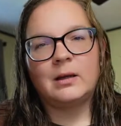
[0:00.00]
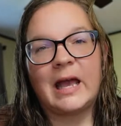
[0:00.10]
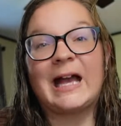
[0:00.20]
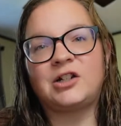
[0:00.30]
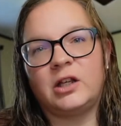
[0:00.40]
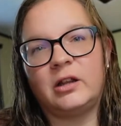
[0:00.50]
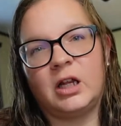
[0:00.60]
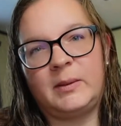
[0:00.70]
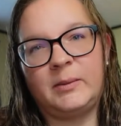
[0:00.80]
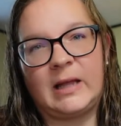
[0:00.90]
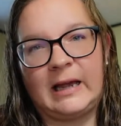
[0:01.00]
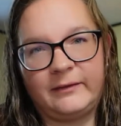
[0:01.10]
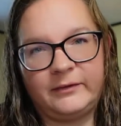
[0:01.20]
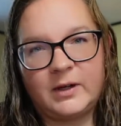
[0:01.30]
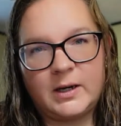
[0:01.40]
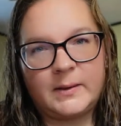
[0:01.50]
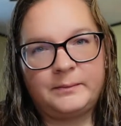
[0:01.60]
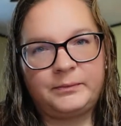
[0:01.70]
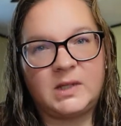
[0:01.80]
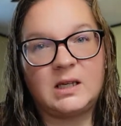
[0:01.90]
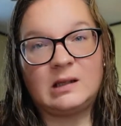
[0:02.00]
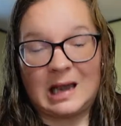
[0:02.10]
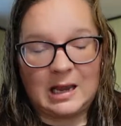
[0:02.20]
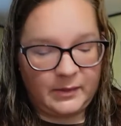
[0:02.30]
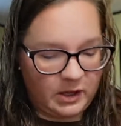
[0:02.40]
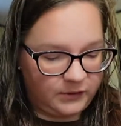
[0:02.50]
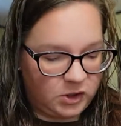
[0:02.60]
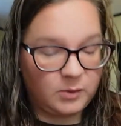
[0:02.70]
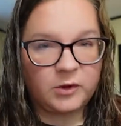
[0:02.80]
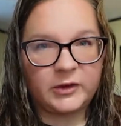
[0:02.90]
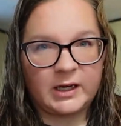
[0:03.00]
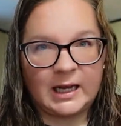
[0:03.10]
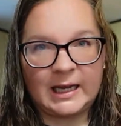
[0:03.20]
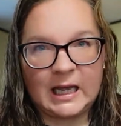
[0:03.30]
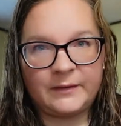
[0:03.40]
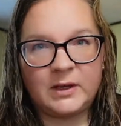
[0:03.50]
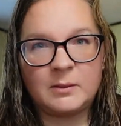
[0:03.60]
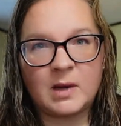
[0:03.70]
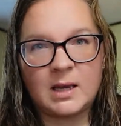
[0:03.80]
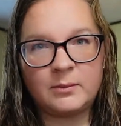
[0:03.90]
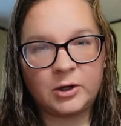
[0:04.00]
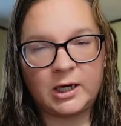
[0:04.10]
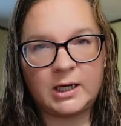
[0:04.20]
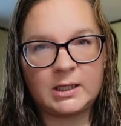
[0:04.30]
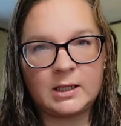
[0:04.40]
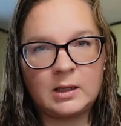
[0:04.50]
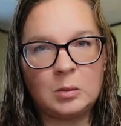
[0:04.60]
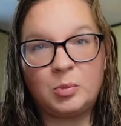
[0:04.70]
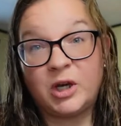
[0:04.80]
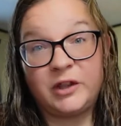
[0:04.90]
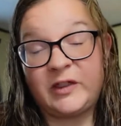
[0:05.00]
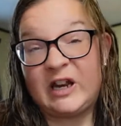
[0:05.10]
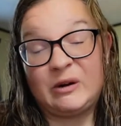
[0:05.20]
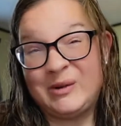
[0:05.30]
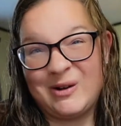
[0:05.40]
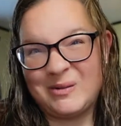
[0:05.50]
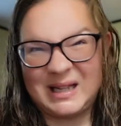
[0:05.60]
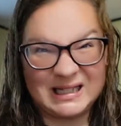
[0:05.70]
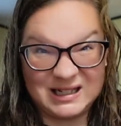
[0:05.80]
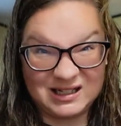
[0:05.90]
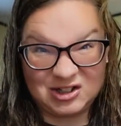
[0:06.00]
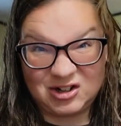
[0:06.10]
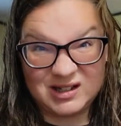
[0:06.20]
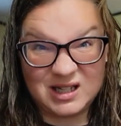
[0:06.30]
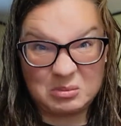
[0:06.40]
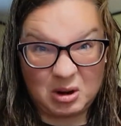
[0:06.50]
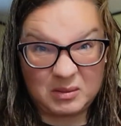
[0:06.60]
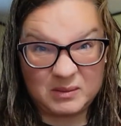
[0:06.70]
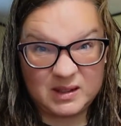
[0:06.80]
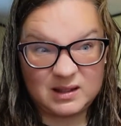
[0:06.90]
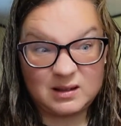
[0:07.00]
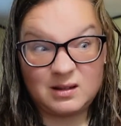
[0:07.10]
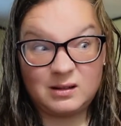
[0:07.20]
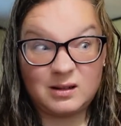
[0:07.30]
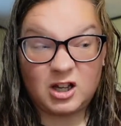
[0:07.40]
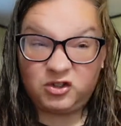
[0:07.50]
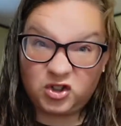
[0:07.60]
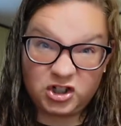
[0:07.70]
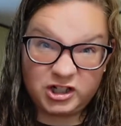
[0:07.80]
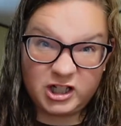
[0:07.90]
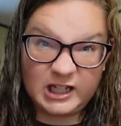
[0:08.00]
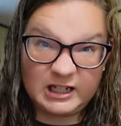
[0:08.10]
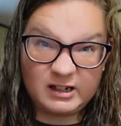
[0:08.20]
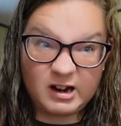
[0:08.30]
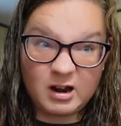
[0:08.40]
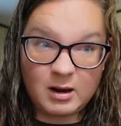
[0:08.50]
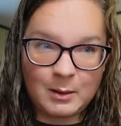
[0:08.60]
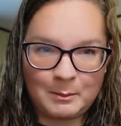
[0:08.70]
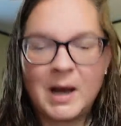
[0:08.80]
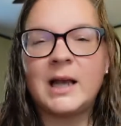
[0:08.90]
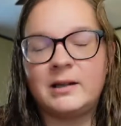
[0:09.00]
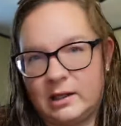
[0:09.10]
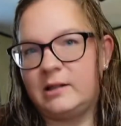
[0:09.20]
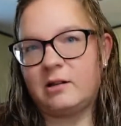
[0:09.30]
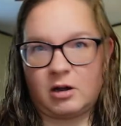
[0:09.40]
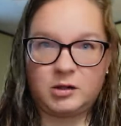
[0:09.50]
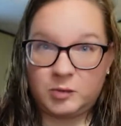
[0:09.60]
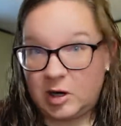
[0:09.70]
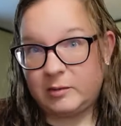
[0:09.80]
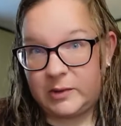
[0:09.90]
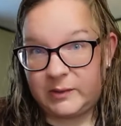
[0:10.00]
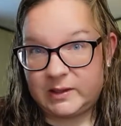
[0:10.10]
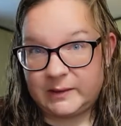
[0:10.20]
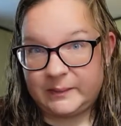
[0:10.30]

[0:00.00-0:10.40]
Actually, a lot of people have the type of tumor that I have in my brain, but they don't know it because it doesn't cause any problems. Unfortunately, mine does cause problems.